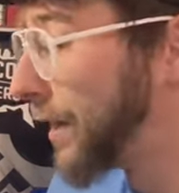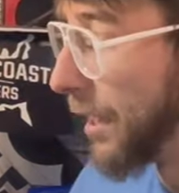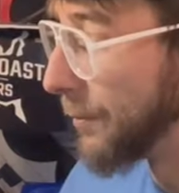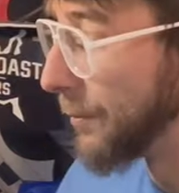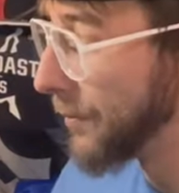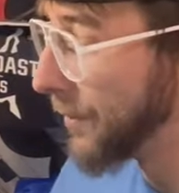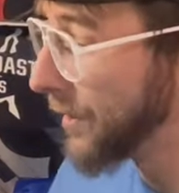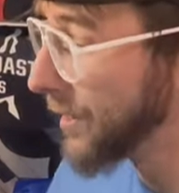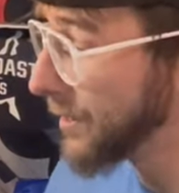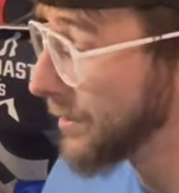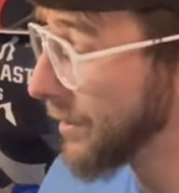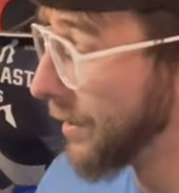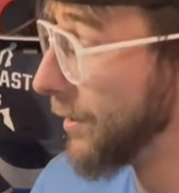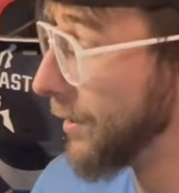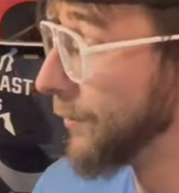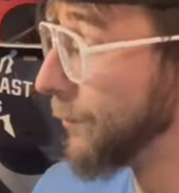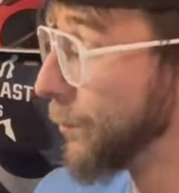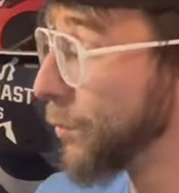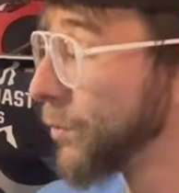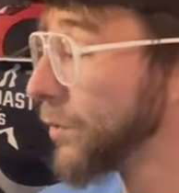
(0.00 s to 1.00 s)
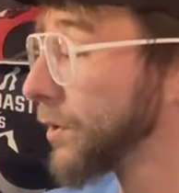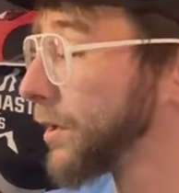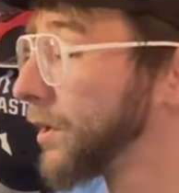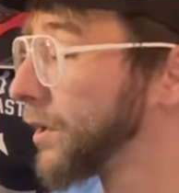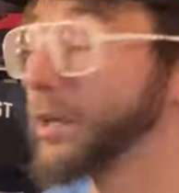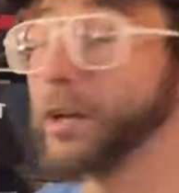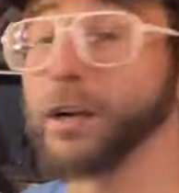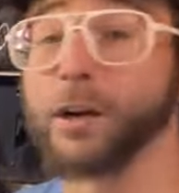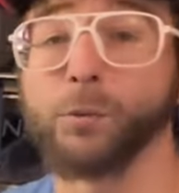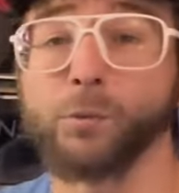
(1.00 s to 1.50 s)
And um, then for
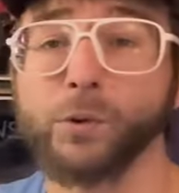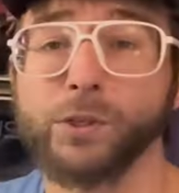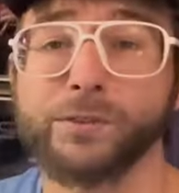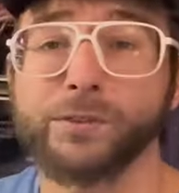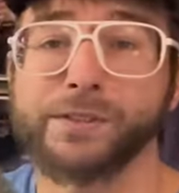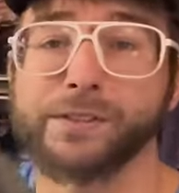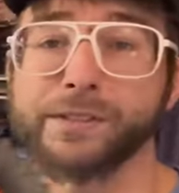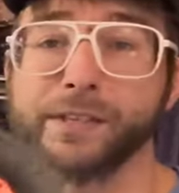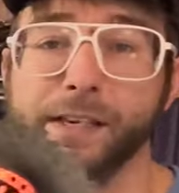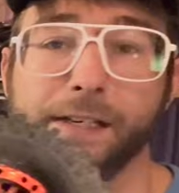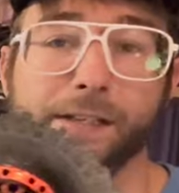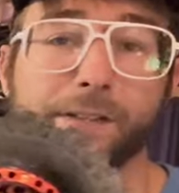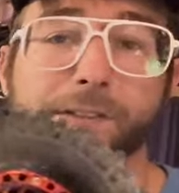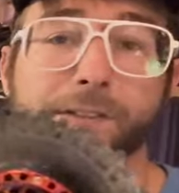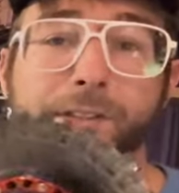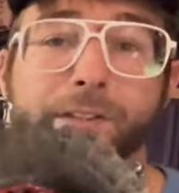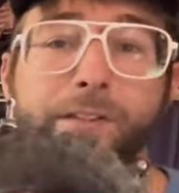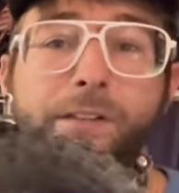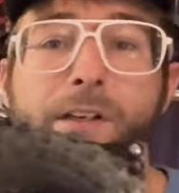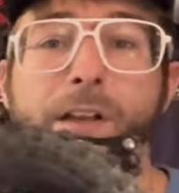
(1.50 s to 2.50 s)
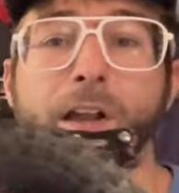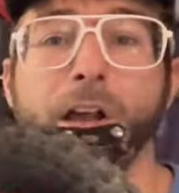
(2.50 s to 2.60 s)
uh, wheels and tires here,